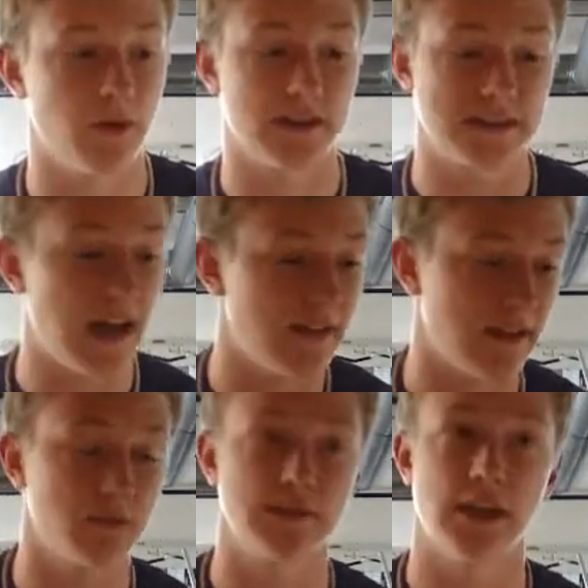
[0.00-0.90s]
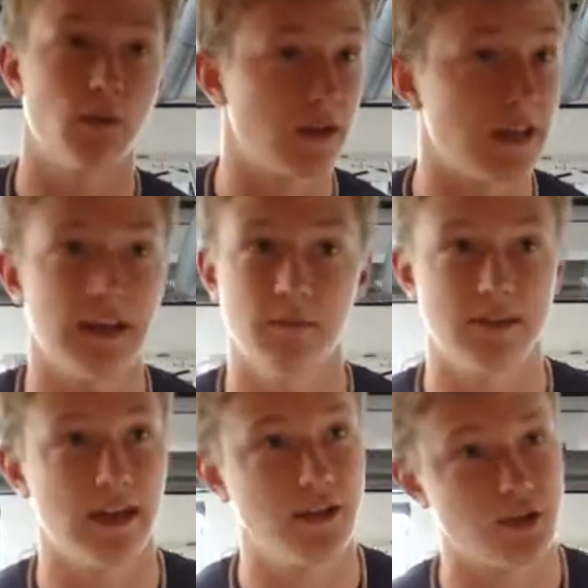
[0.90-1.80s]
sideline was like, "We'll get him
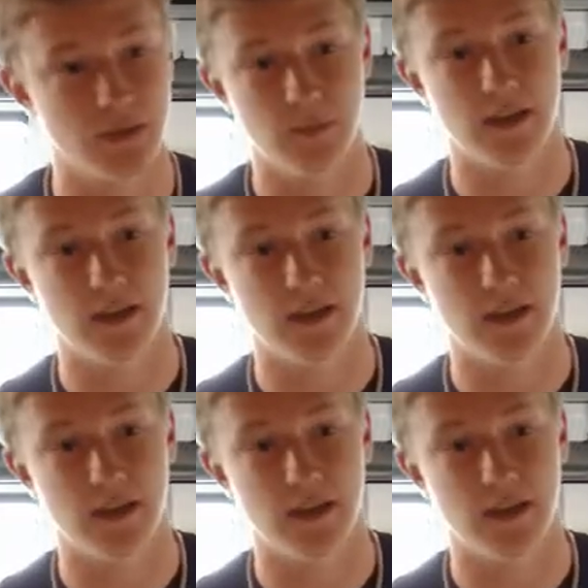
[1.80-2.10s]
attention